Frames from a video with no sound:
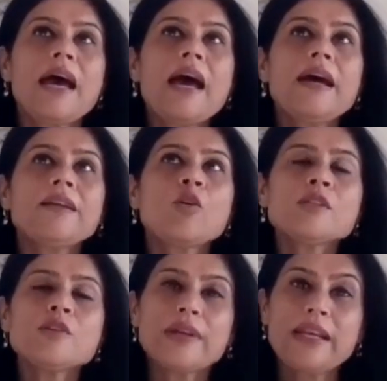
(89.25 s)
And
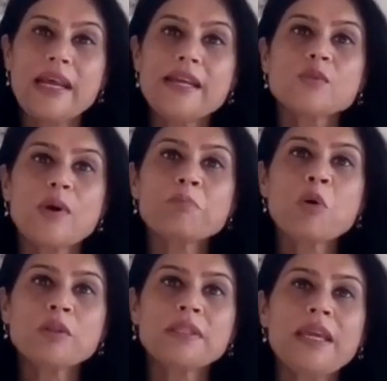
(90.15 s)
also realized one
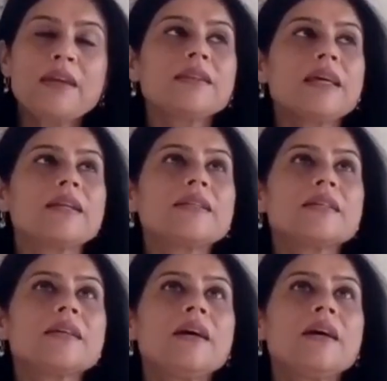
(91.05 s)
more thing that